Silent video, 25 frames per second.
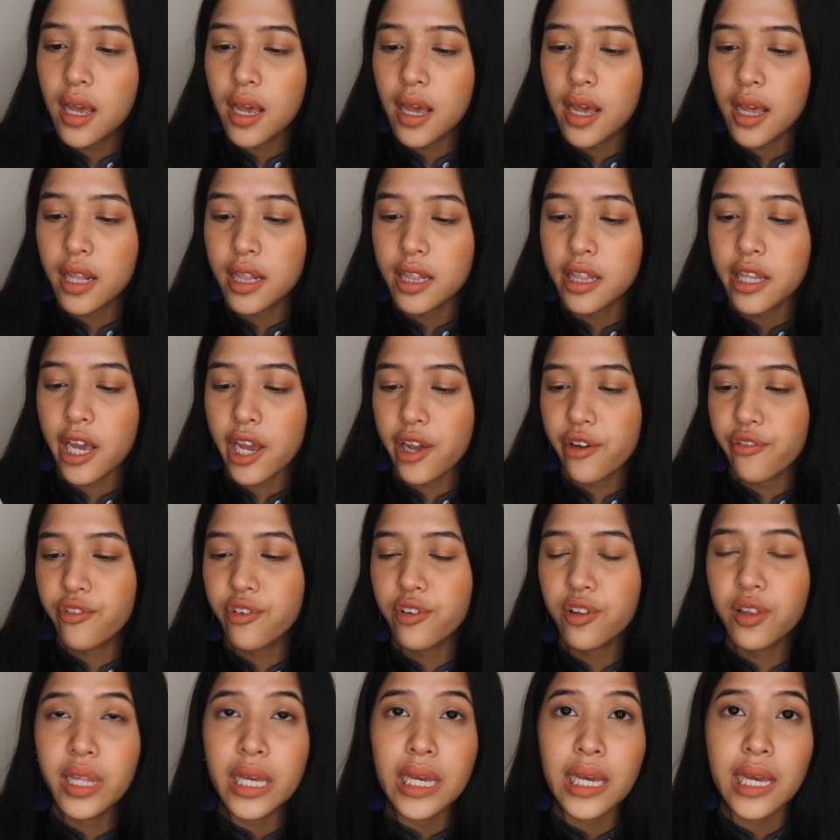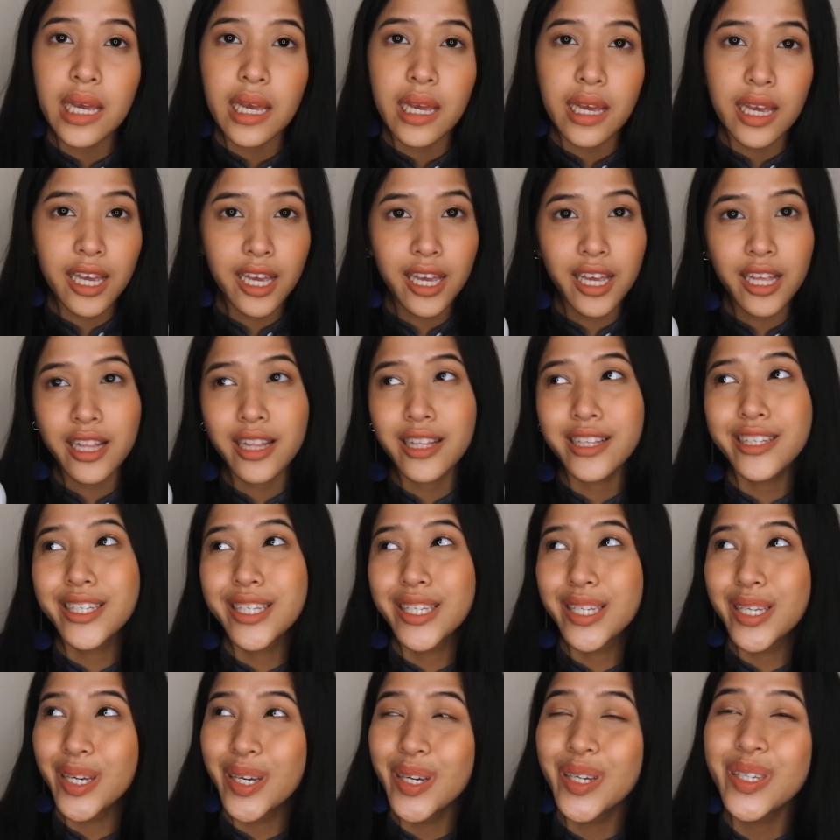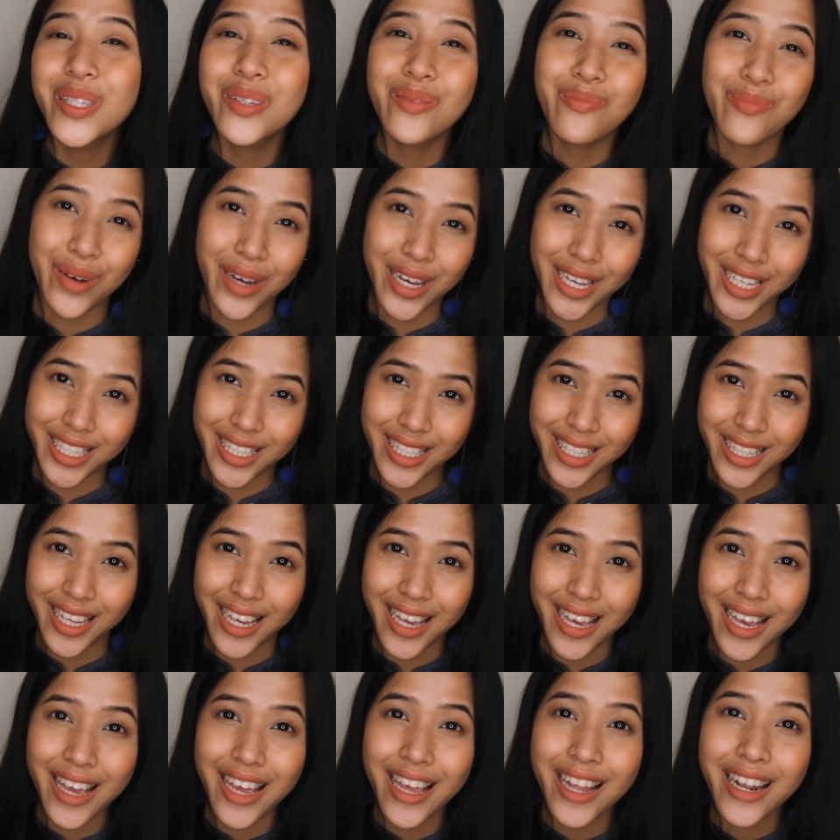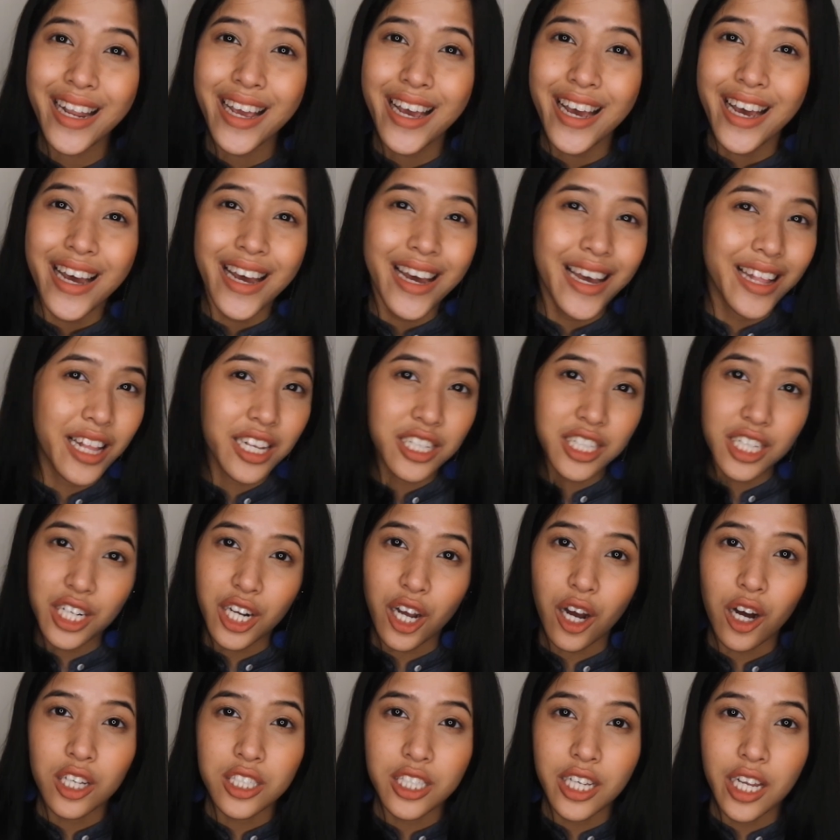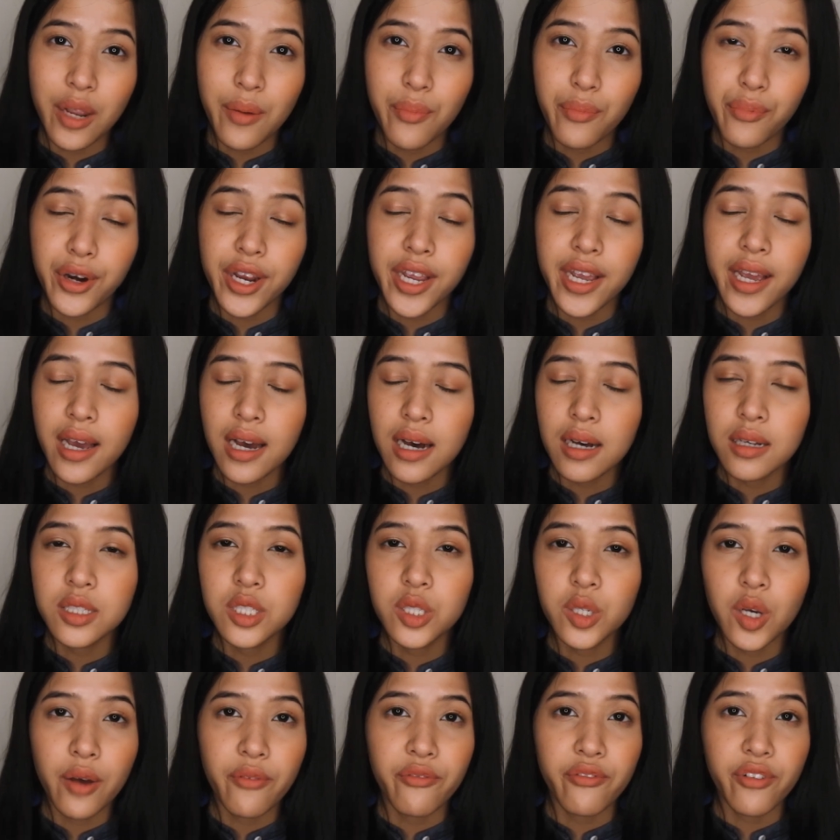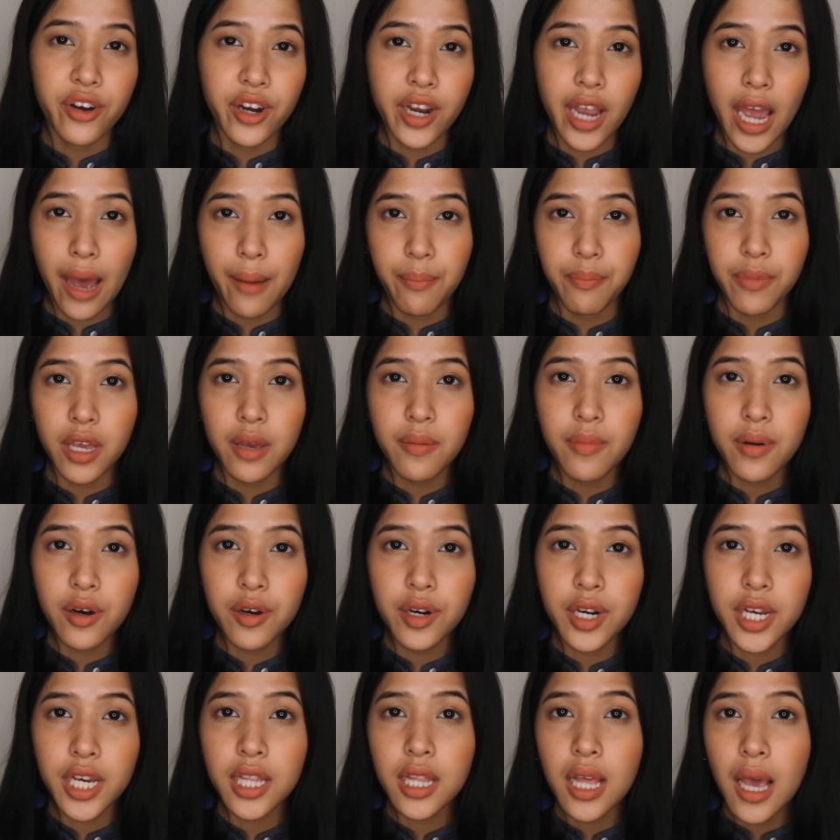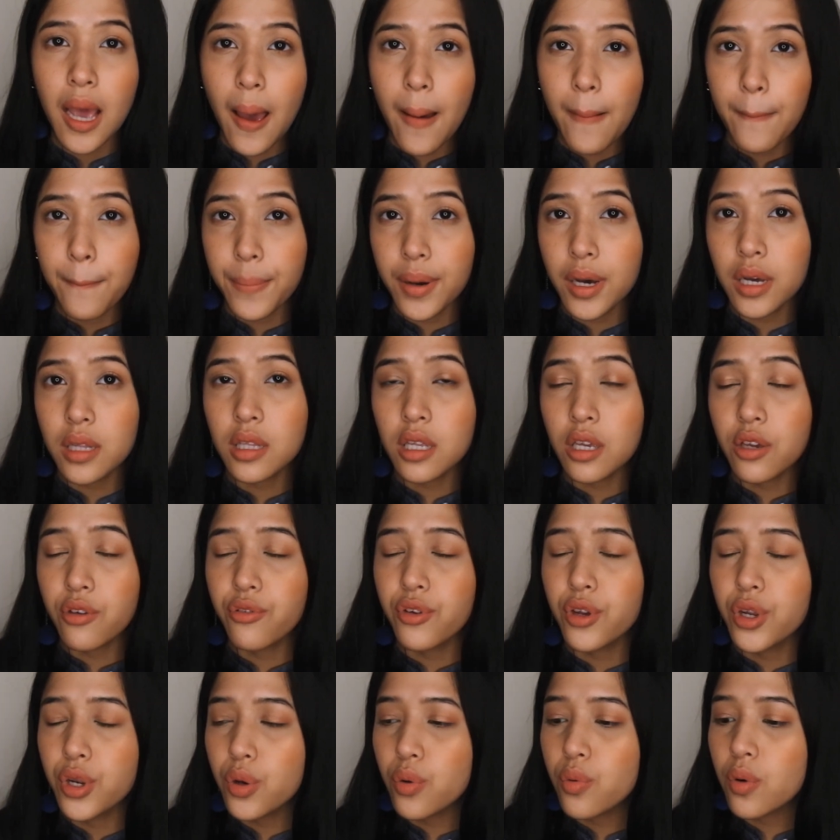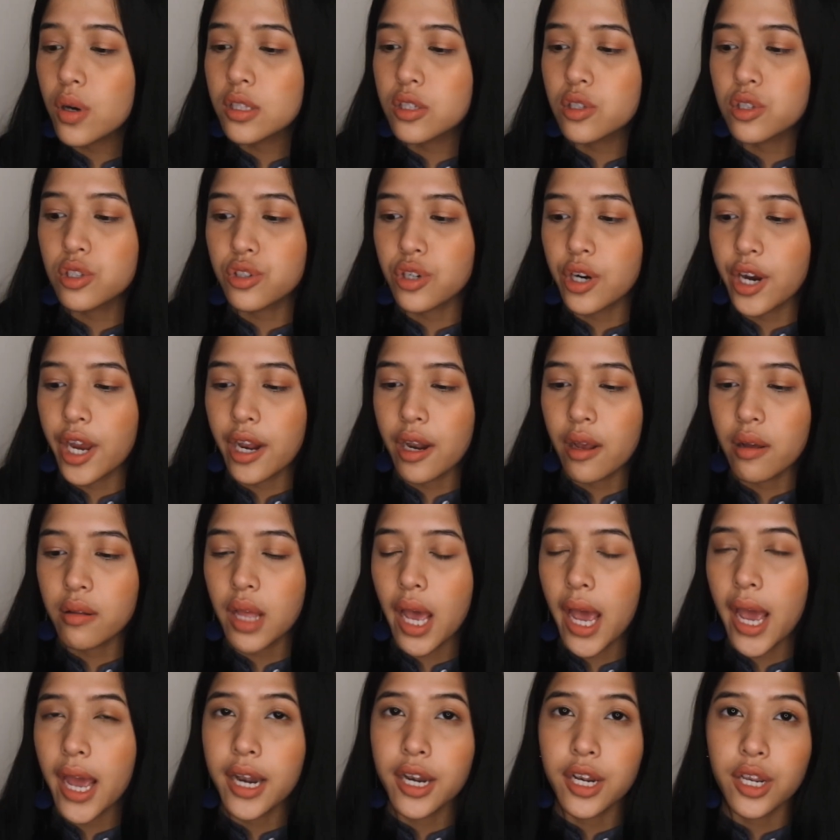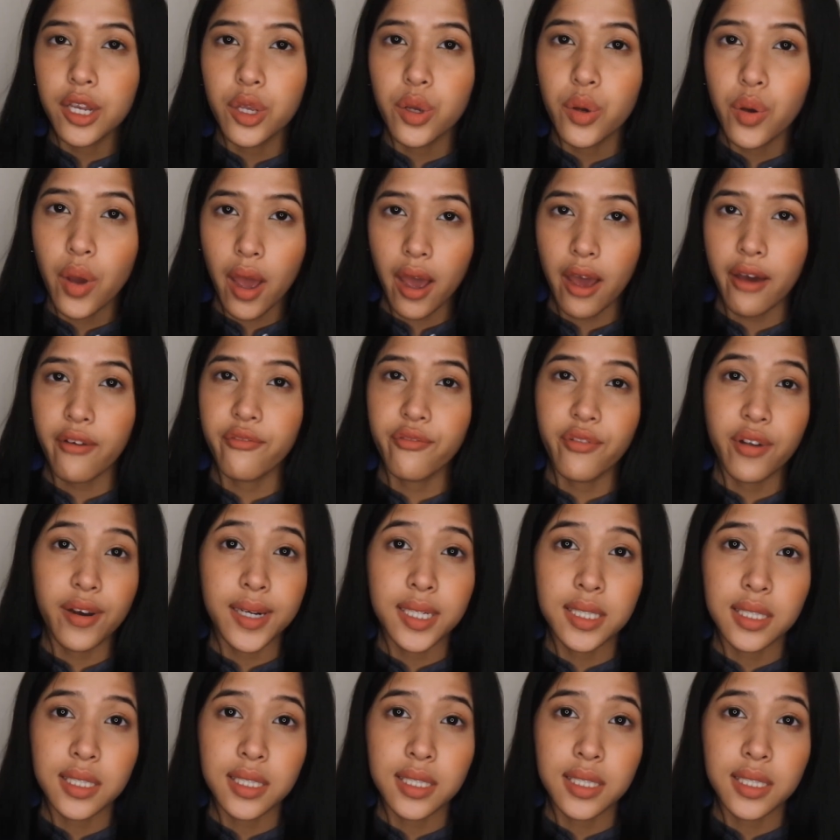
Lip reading: And thankfully it suits my skin. It doesn't cause any breakouts, so I'm very happy about it. But if you do want to try it out and you have very